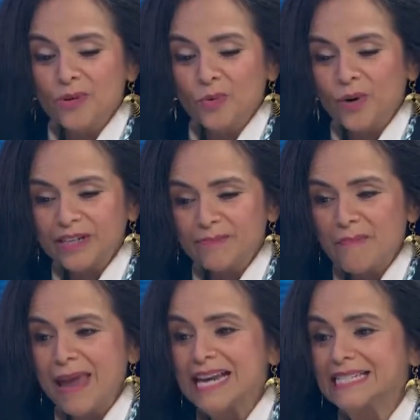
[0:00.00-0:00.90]
what
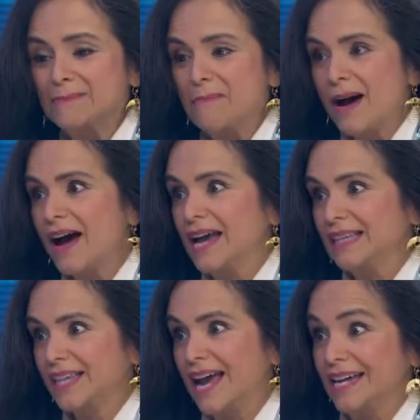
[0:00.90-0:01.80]
makes my
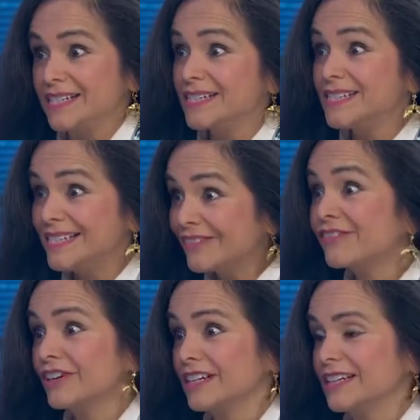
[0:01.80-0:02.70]
line
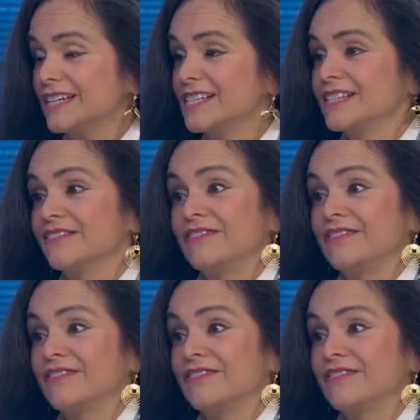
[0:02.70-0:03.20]
different is the